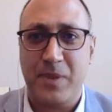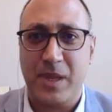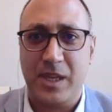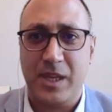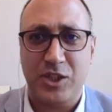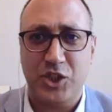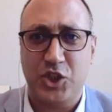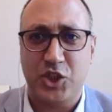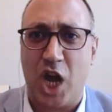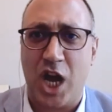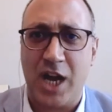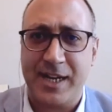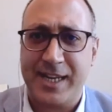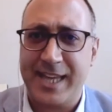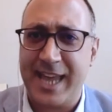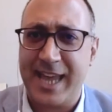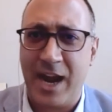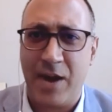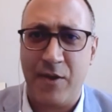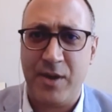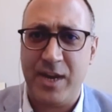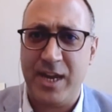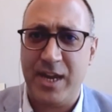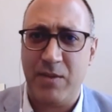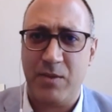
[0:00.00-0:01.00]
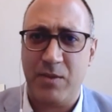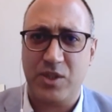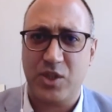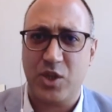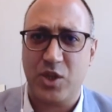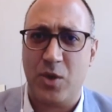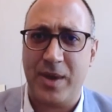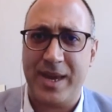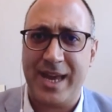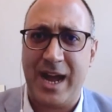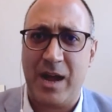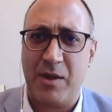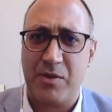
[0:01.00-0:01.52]
John Kerry was
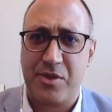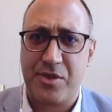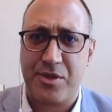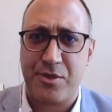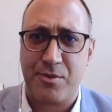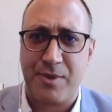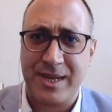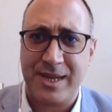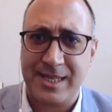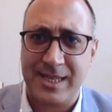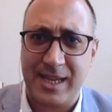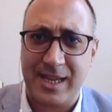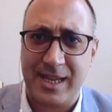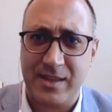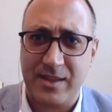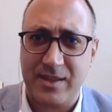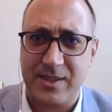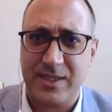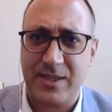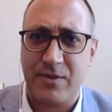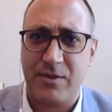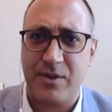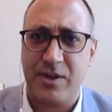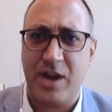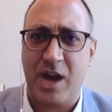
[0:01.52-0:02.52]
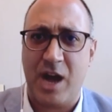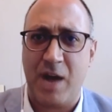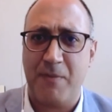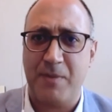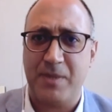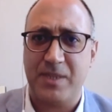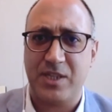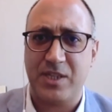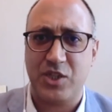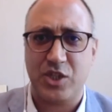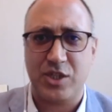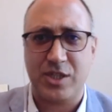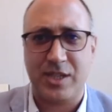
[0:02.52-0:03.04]
going out threatening the Syrian
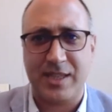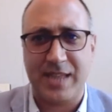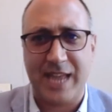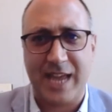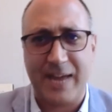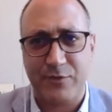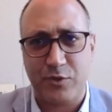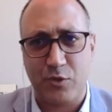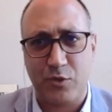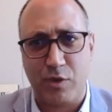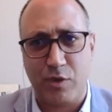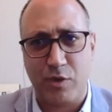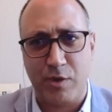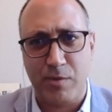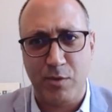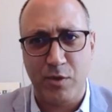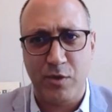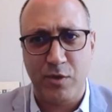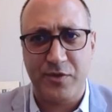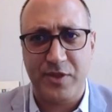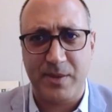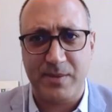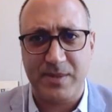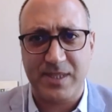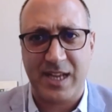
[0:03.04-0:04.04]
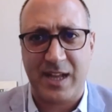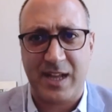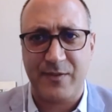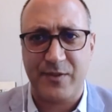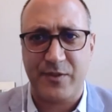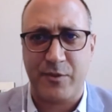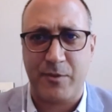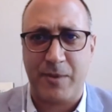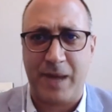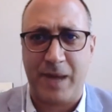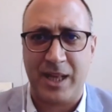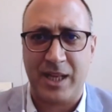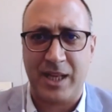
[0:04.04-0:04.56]
opposition that they have to remove themselves
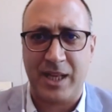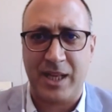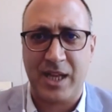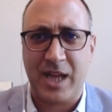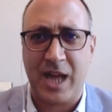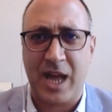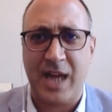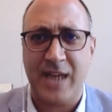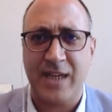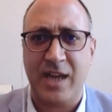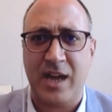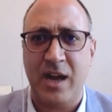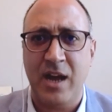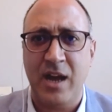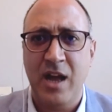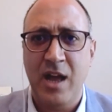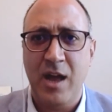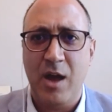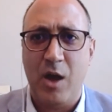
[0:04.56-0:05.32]
from Al-Qaeda,